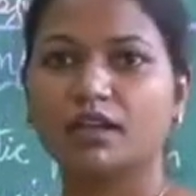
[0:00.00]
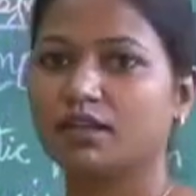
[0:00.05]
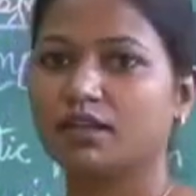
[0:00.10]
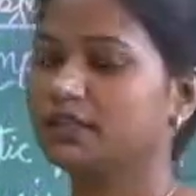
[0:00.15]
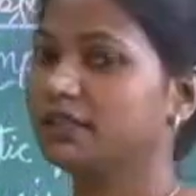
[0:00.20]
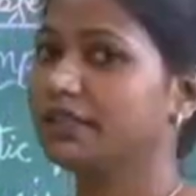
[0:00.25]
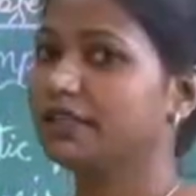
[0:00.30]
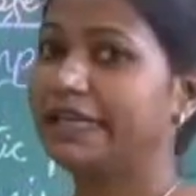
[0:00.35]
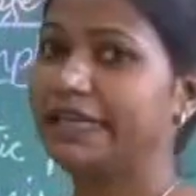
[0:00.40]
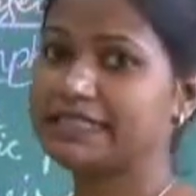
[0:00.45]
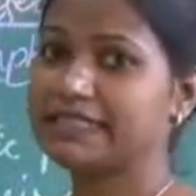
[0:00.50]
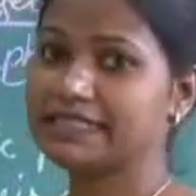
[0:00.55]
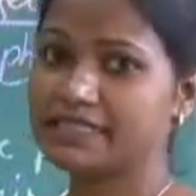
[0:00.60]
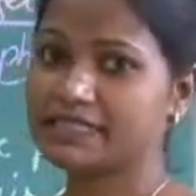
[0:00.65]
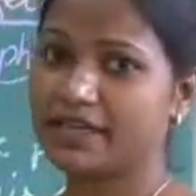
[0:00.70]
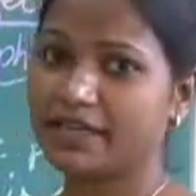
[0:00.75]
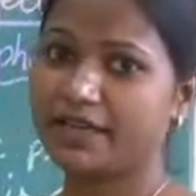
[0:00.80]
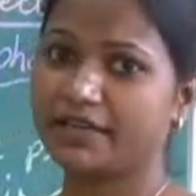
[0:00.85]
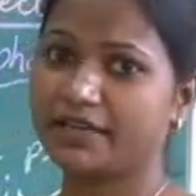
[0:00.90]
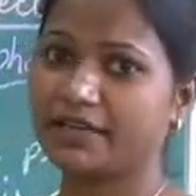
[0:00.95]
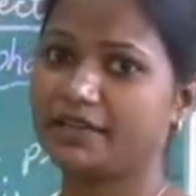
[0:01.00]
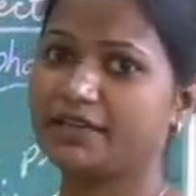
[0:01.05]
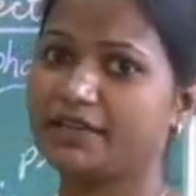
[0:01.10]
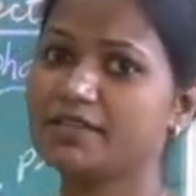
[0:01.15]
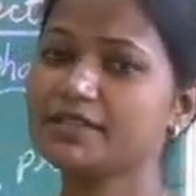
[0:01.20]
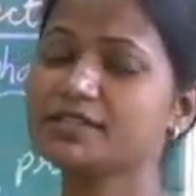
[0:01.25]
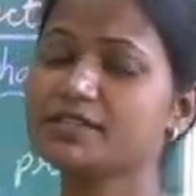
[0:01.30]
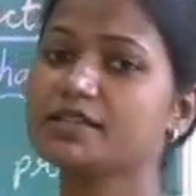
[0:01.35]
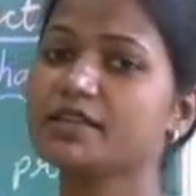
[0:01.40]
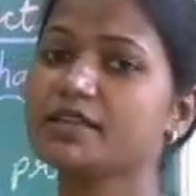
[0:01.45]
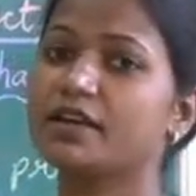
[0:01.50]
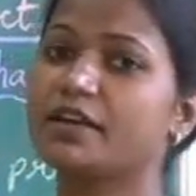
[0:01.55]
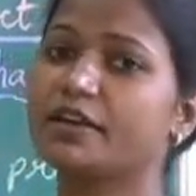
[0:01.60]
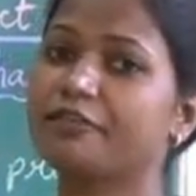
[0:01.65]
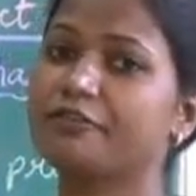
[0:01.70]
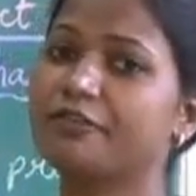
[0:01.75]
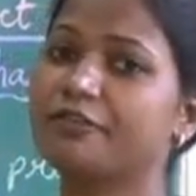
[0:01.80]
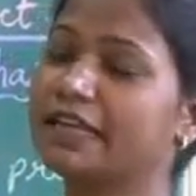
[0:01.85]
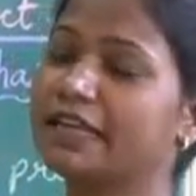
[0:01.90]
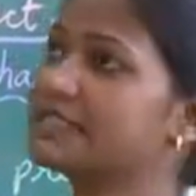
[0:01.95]
The next kind is
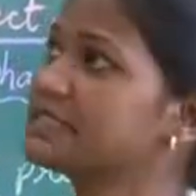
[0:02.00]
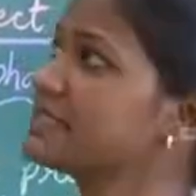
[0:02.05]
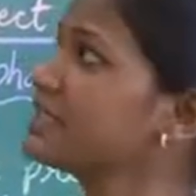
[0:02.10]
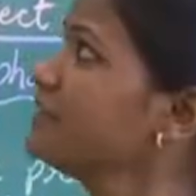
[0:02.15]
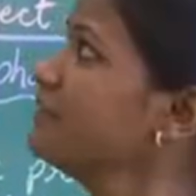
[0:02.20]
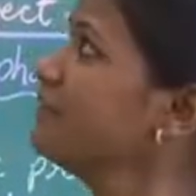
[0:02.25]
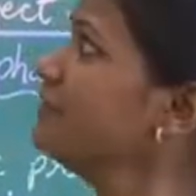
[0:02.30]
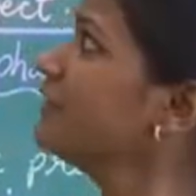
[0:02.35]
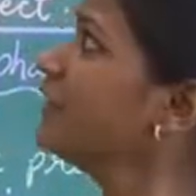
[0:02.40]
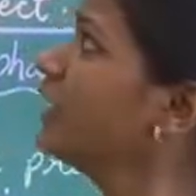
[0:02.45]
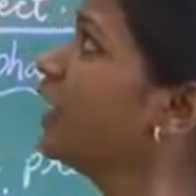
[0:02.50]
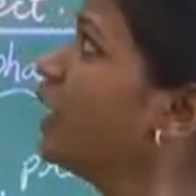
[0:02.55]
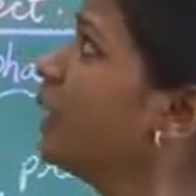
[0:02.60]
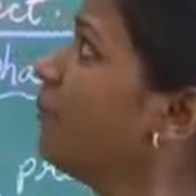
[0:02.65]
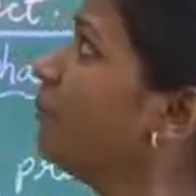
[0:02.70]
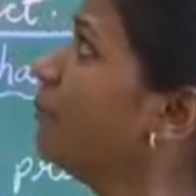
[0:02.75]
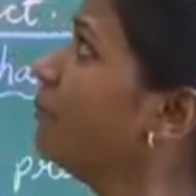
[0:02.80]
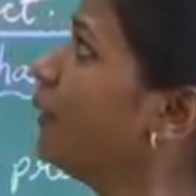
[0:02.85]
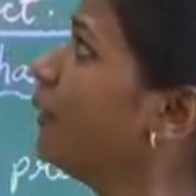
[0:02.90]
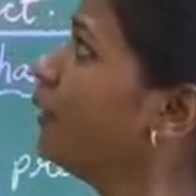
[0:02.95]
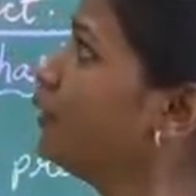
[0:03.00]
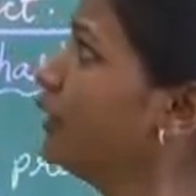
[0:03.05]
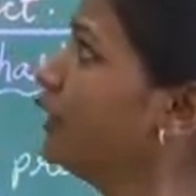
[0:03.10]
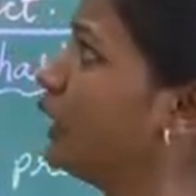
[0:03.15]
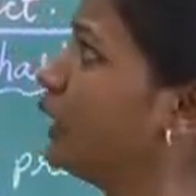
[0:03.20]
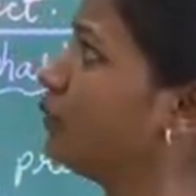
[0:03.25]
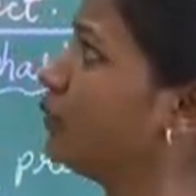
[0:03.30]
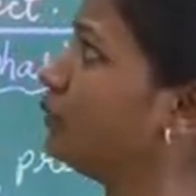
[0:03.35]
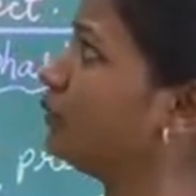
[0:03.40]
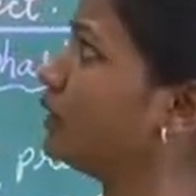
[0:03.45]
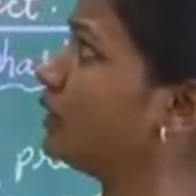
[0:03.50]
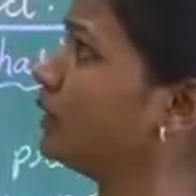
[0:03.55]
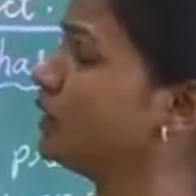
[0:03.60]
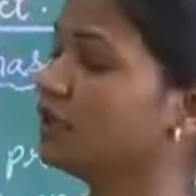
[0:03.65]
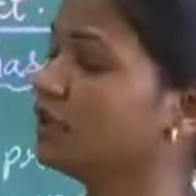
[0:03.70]
reflexive pronoun.